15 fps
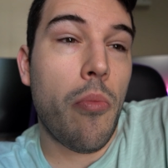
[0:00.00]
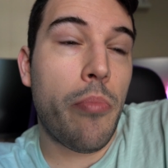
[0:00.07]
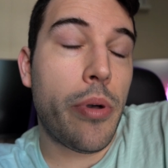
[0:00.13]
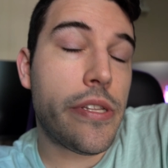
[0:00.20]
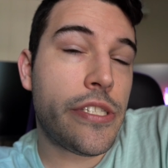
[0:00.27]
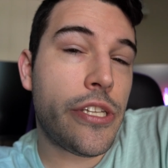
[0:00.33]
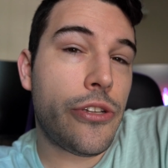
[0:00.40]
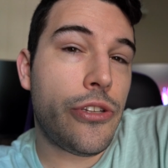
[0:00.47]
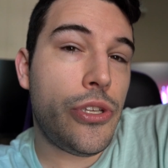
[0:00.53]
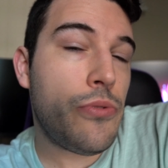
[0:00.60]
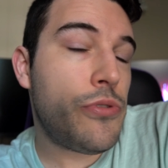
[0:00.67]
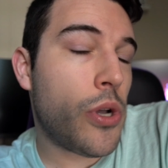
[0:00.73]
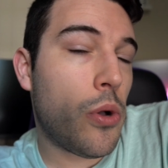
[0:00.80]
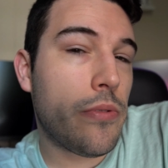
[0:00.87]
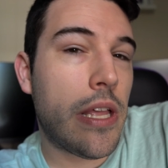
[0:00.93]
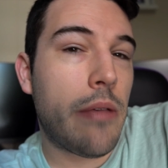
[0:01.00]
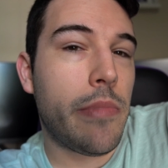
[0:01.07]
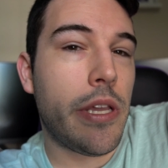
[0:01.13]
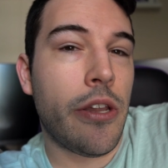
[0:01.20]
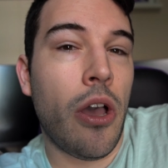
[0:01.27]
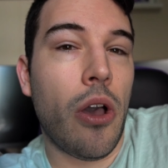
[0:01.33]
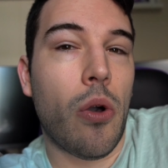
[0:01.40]
But instead, you don't let
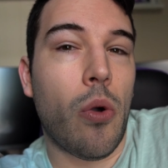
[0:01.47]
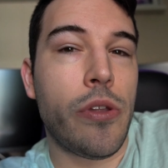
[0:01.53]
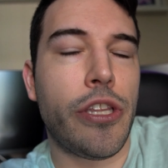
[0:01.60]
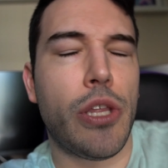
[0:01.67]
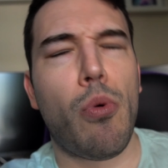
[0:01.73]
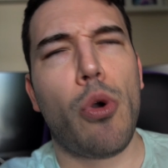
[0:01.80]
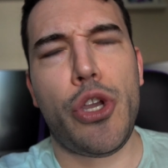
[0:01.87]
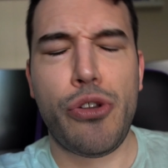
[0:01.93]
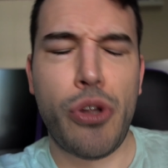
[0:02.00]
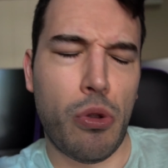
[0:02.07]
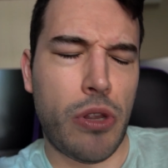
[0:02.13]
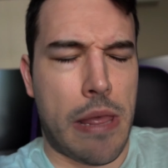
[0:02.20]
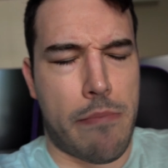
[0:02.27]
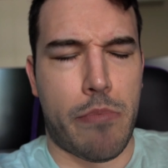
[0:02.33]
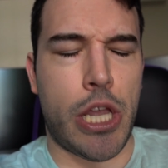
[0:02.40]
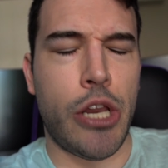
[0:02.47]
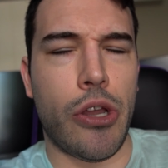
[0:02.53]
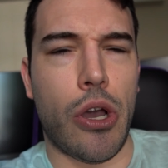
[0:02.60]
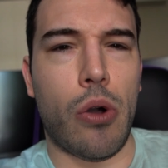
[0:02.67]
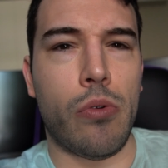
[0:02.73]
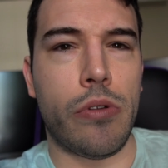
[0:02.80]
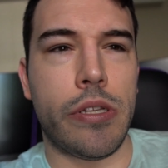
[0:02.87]
me know. And they're like, well, you don't let me
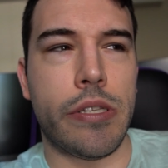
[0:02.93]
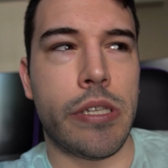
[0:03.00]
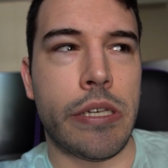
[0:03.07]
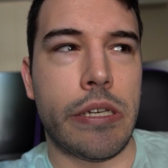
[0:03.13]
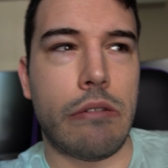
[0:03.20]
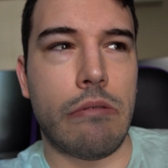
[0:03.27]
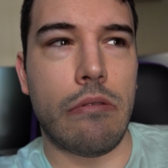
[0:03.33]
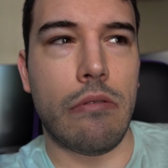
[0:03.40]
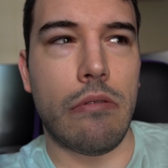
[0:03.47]
know. And it's like,